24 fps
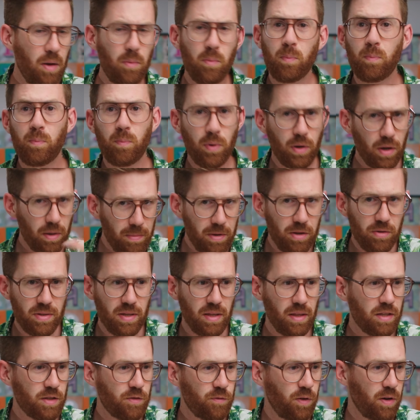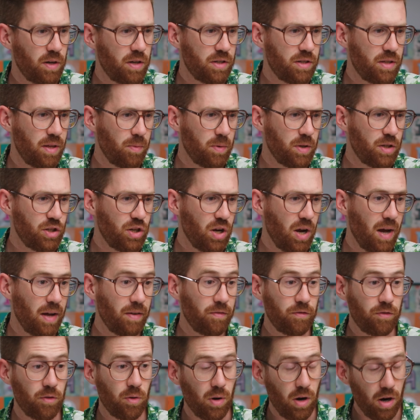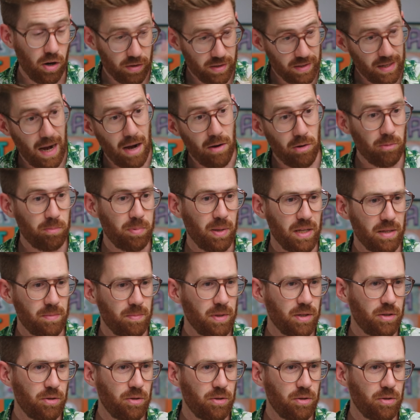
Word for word: And we're gonna be using this footage that we shot for our sky replacement